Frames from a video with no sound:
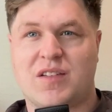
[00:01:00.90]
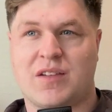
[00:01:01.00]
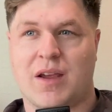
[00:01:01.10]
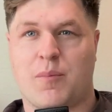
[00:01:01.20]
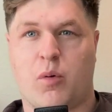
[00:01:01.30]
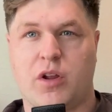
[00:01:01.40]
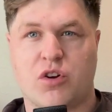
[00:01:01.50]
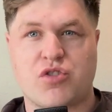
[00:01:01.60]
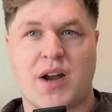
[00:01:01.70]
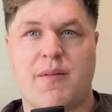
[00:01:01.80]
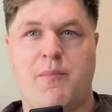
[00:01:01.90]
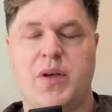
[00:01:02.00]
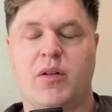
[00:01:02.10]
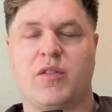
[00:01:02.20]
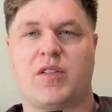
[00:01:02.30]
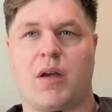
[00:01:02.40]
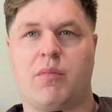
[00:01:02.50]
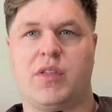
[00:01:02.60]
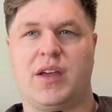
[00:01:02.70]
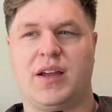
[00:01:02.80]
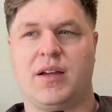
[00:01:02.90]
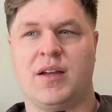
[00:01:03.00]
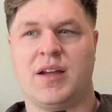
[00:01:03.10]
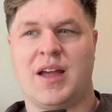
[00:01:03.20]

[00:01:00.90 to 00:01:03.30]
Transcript: standpoint, you're trying to build something.